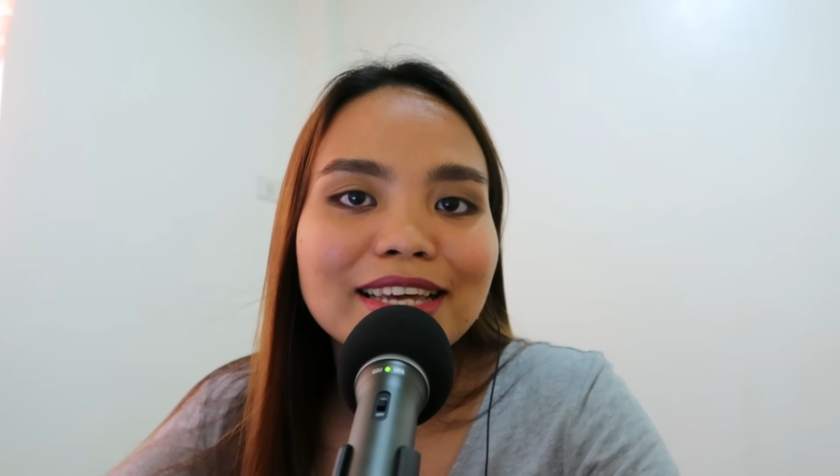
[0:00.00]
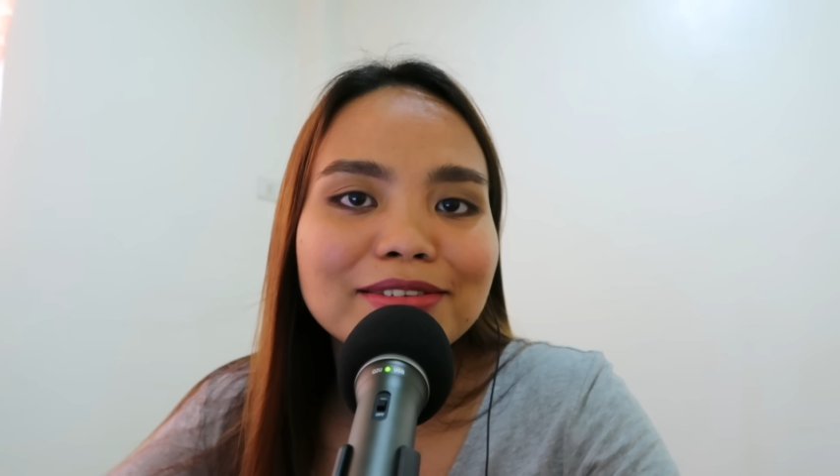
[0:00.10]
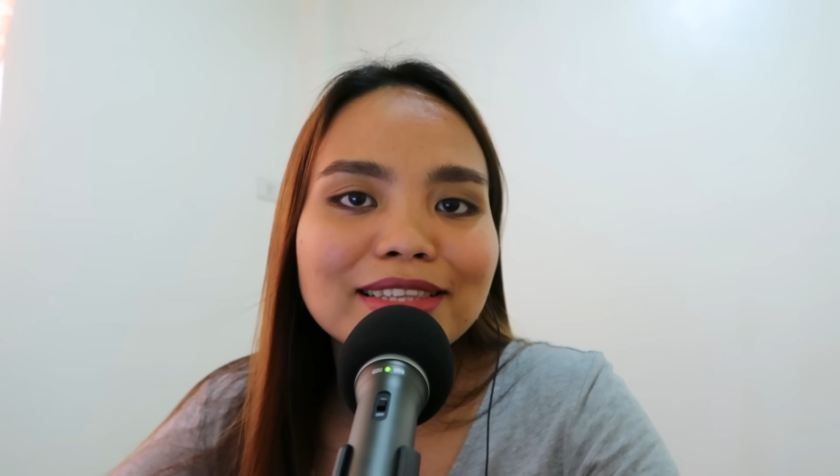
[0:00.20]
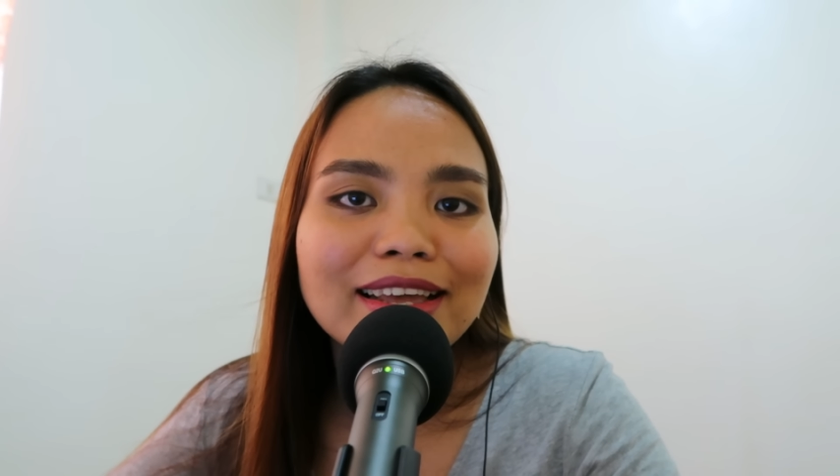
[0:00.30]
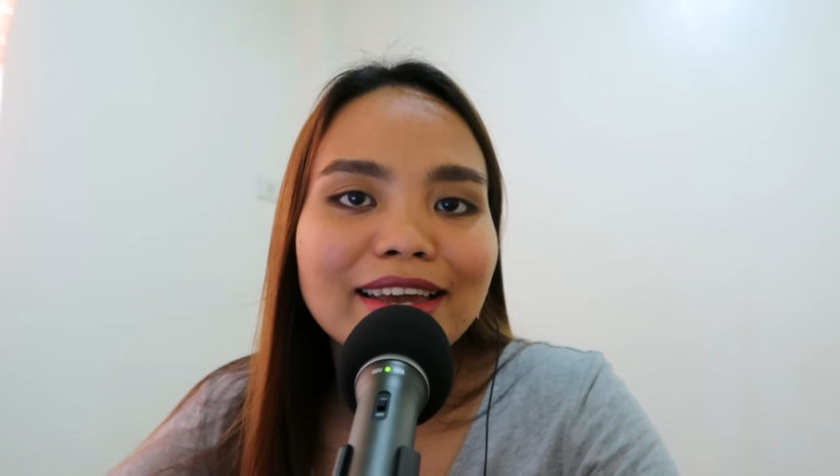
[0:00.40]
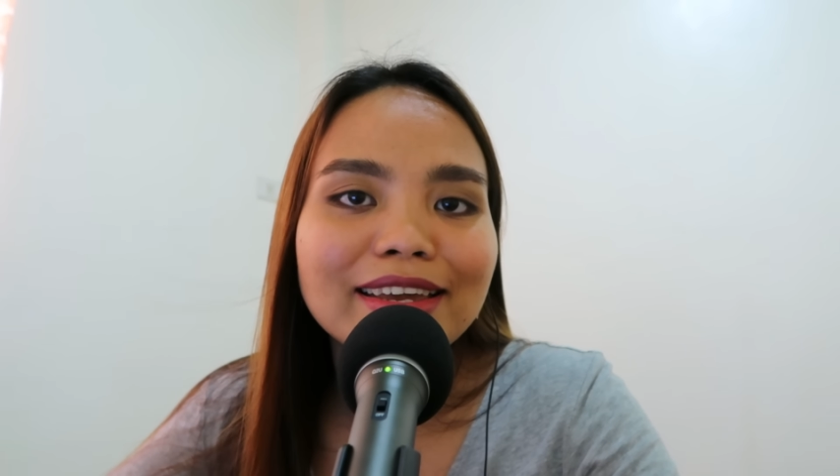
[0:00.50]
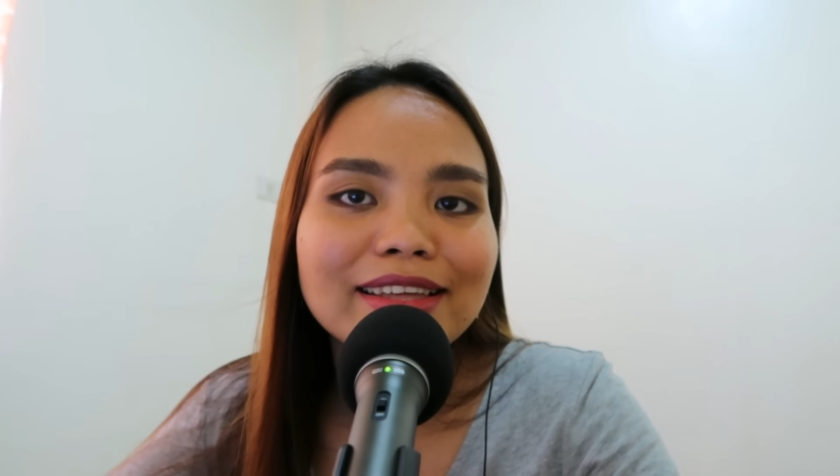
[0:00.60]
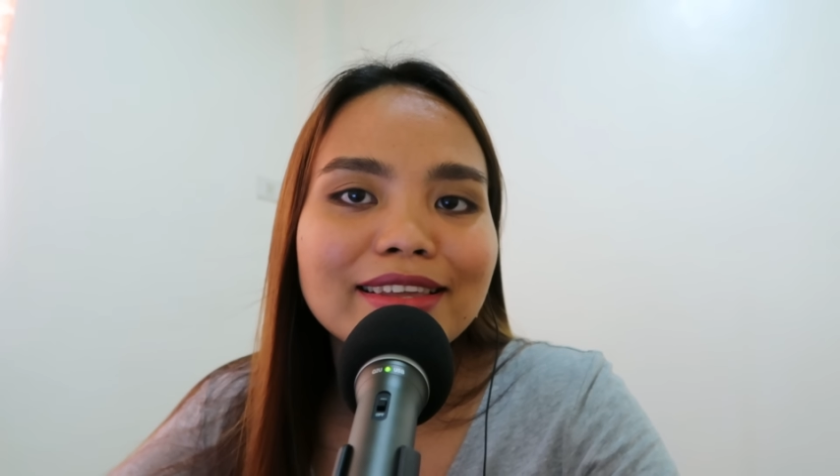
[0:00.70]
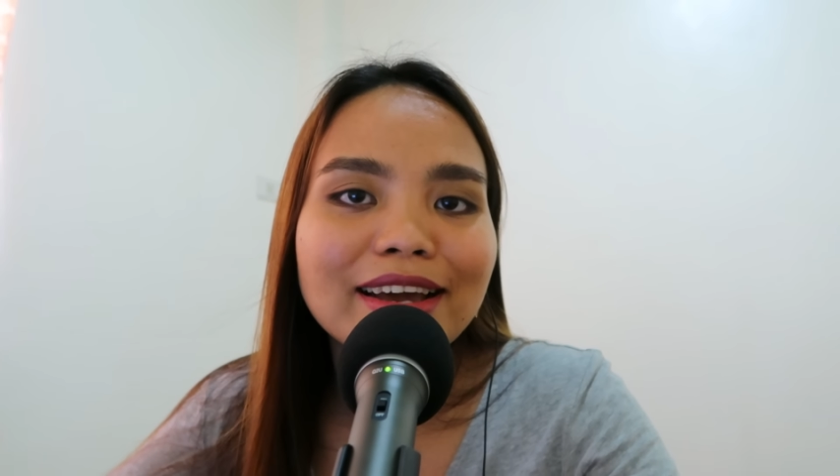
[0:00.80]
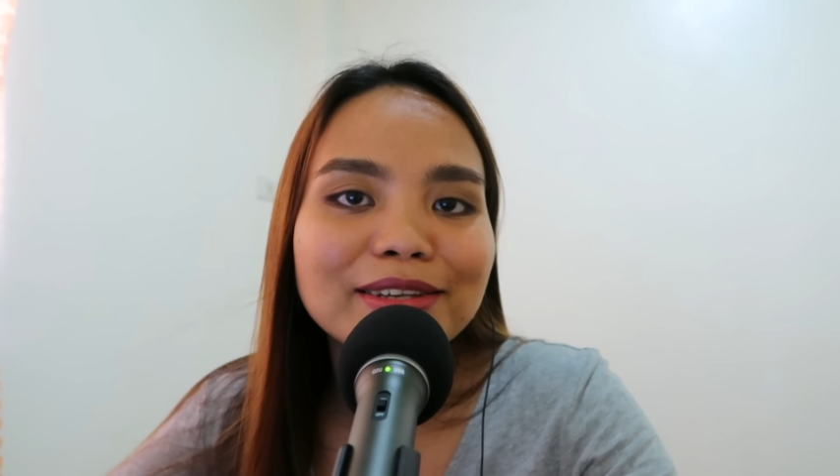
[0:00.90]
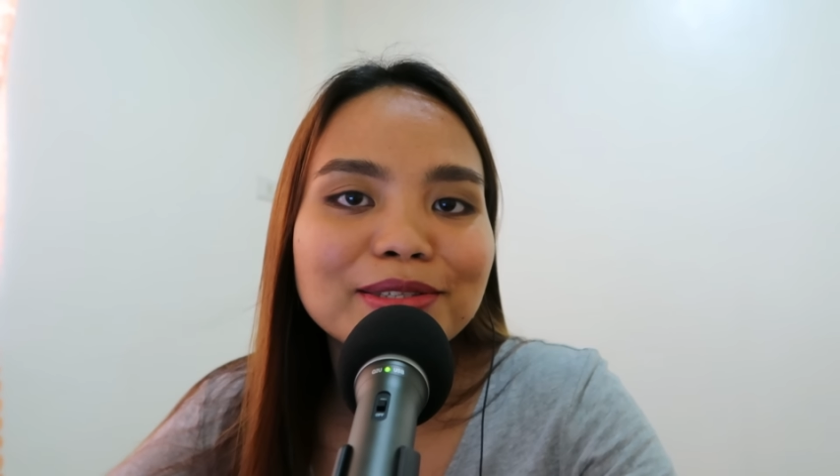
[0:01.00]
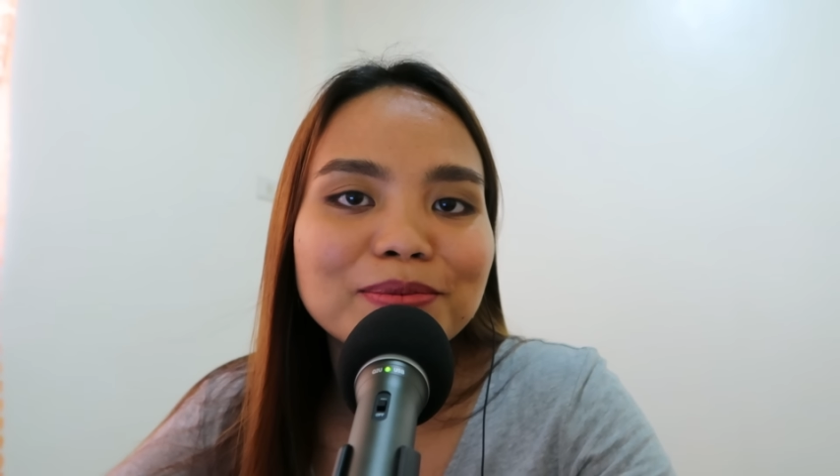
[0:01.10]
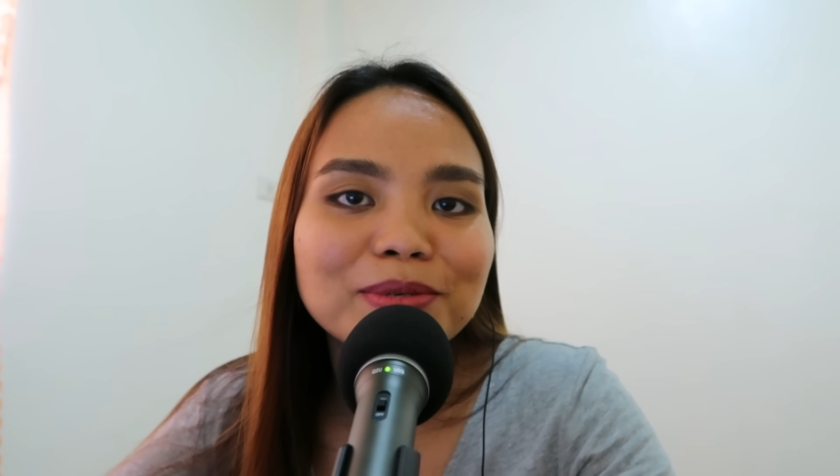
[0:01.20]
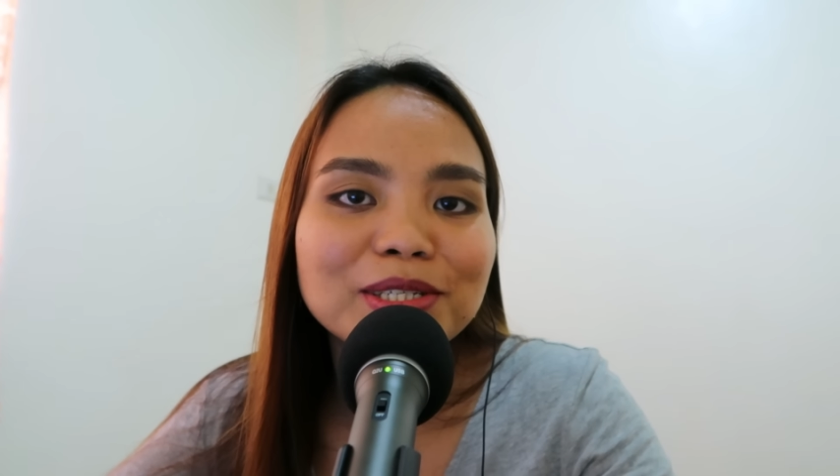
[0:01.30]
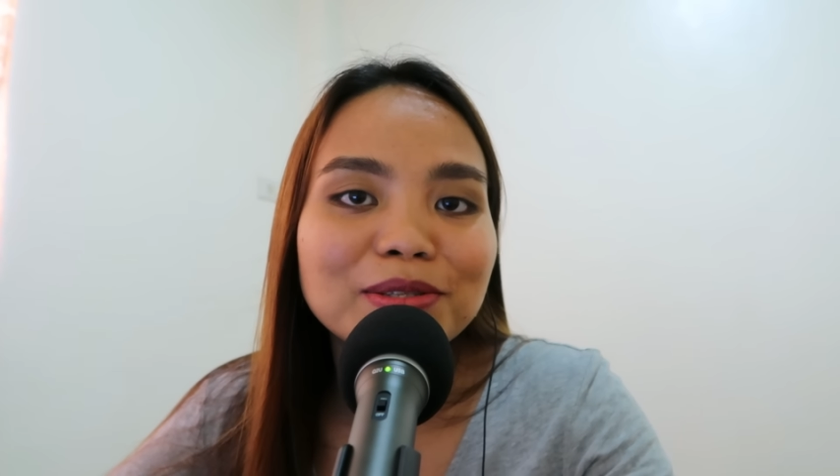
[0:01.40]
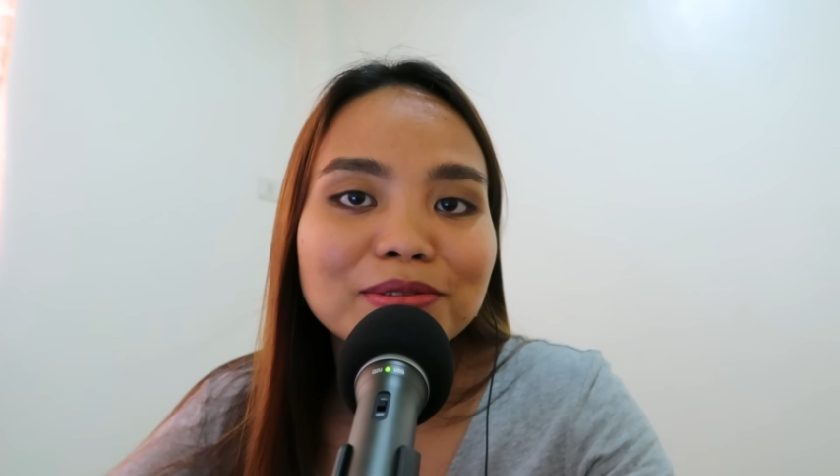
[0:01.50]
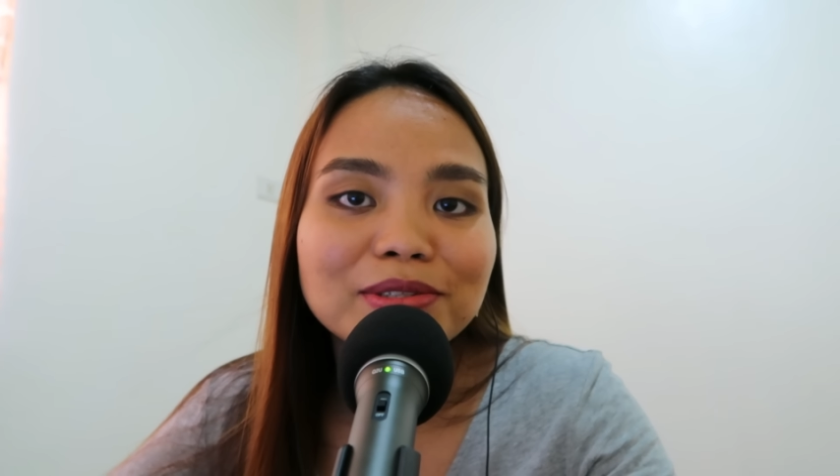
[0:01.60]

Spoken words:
sounds like the customer is